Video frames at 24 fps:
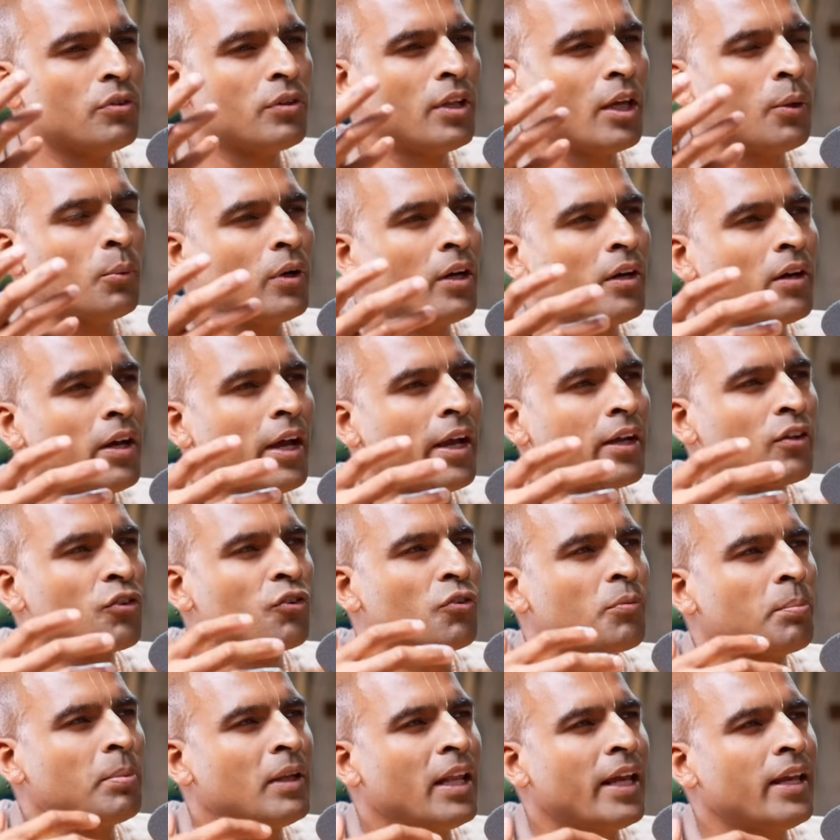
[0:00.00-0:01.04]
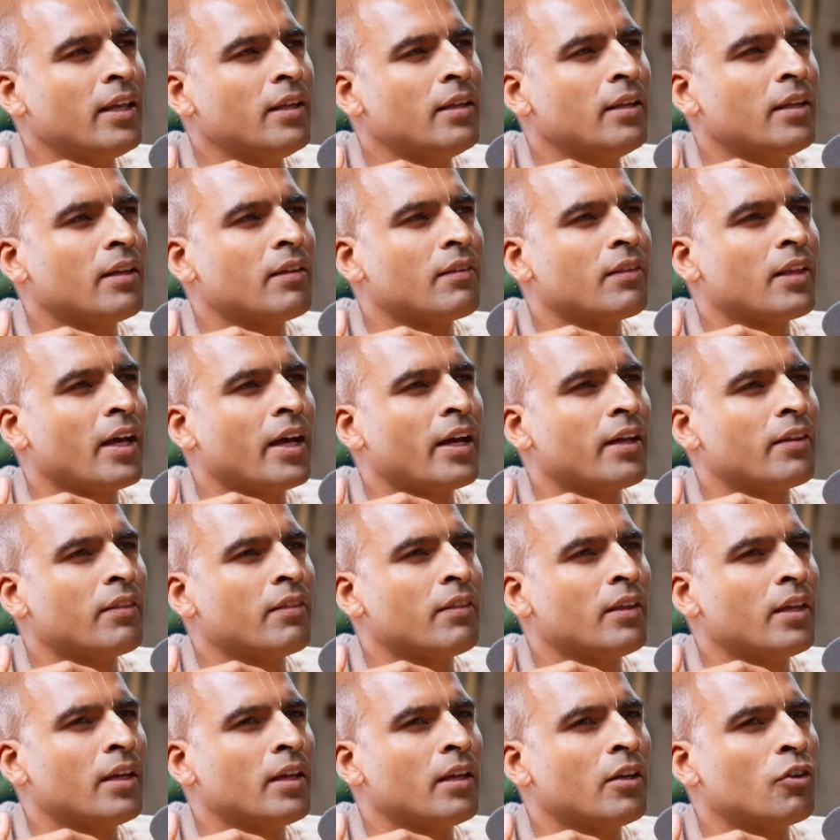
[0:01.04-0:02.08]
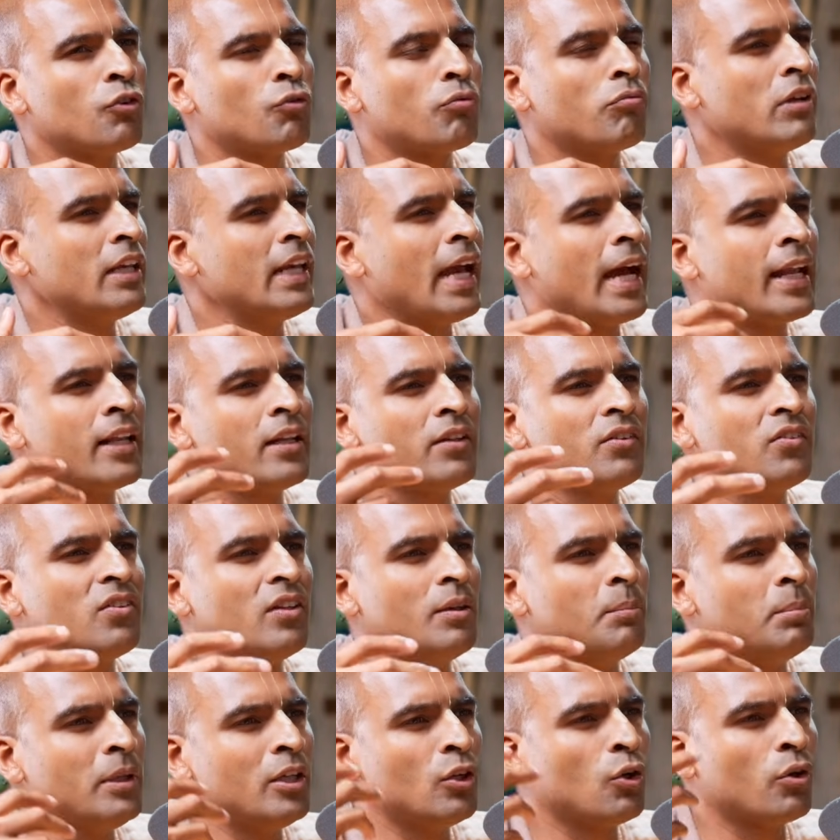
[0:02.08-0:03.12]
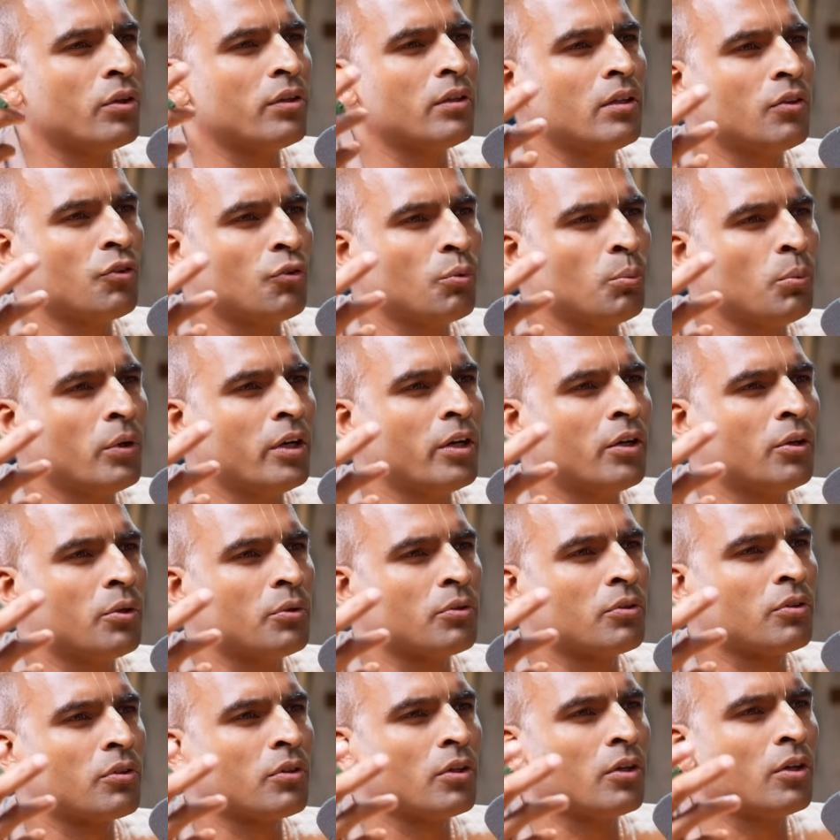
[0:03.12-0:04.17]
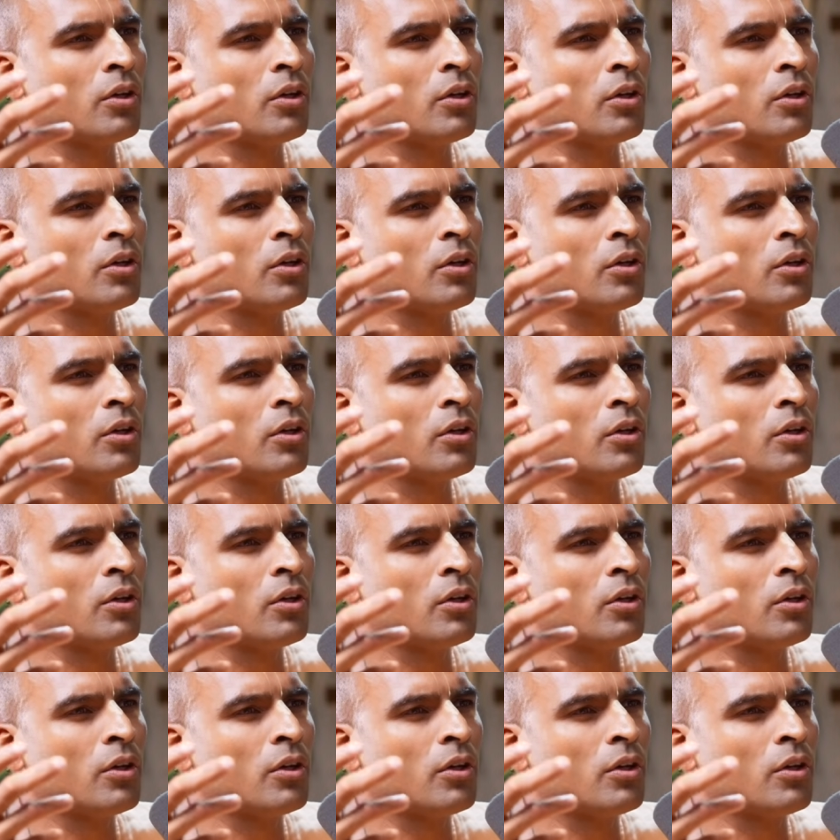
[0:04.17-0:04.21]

They were explaining that there's reality beyond this world,